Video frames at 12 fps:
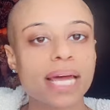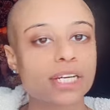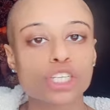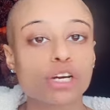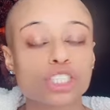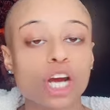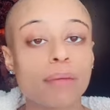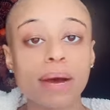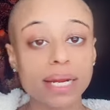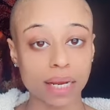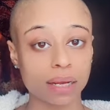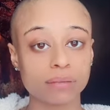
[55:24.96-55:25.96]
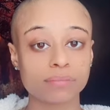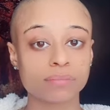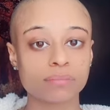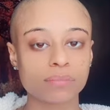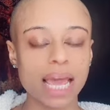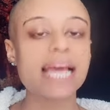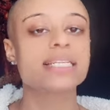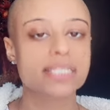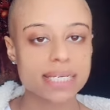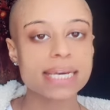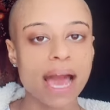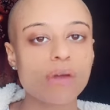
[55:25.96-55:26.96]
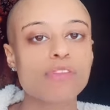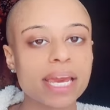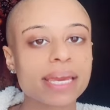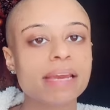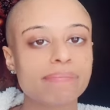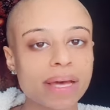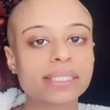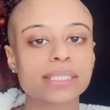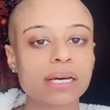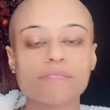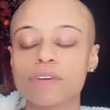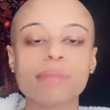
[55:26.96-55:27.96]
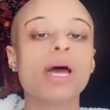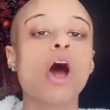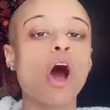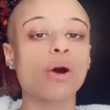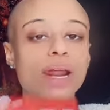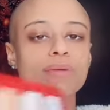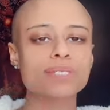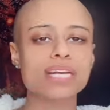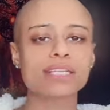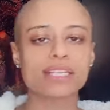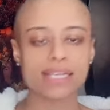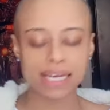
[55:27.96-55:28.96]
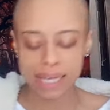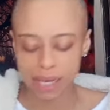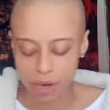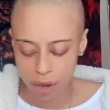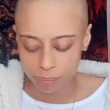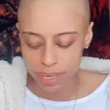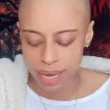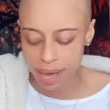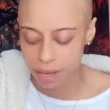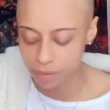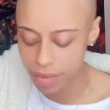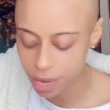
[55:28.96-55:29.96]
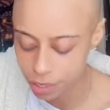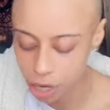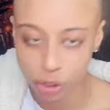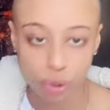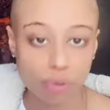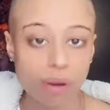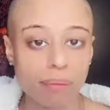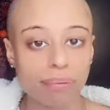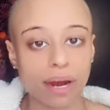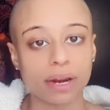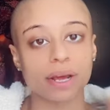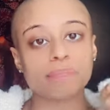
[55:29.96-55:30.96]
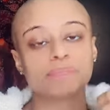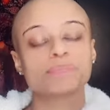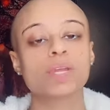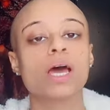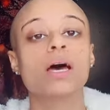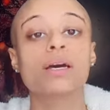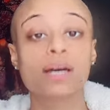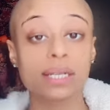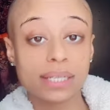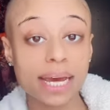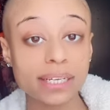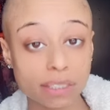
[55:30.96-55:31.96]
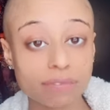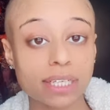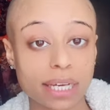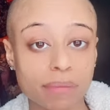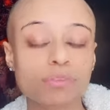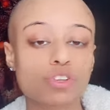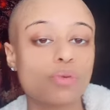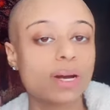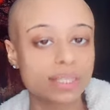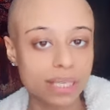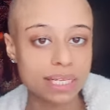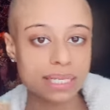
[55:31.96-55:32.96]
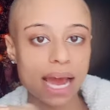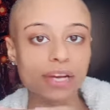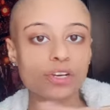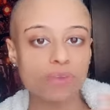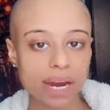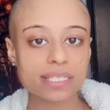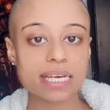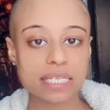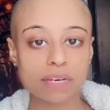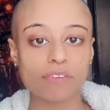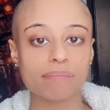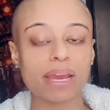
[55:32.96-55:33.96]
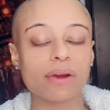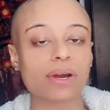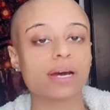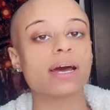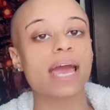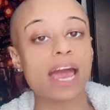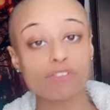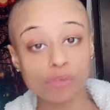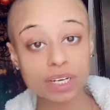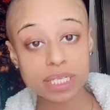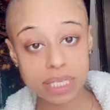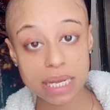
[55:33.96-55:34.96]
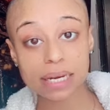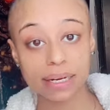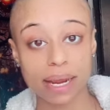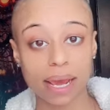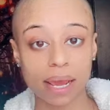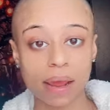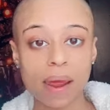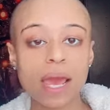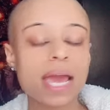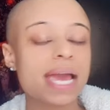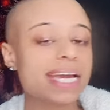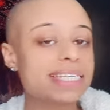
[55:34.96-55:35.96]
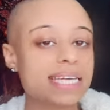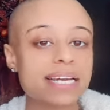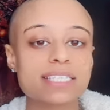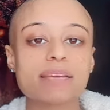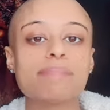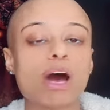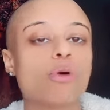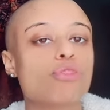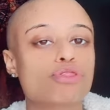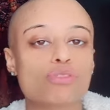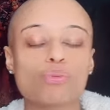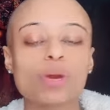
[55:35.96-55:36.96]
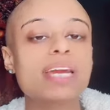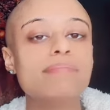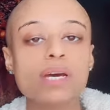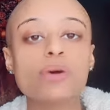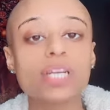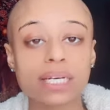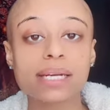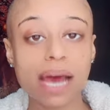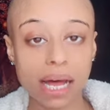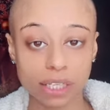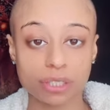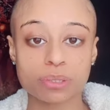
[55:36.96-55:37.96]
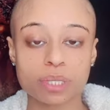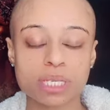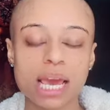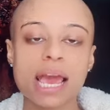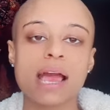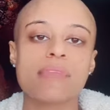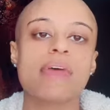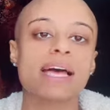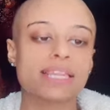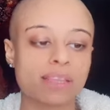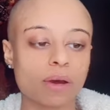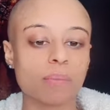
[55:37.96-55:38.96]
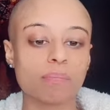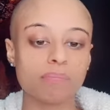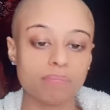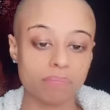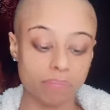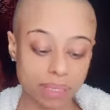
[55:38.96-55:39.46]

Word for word: giving the black church our money and see how they keep that stuff up oh that was another thing that um he had that dr umar brought up collectively throughout the entire united states of america every sunday he said it's about three million dollars that the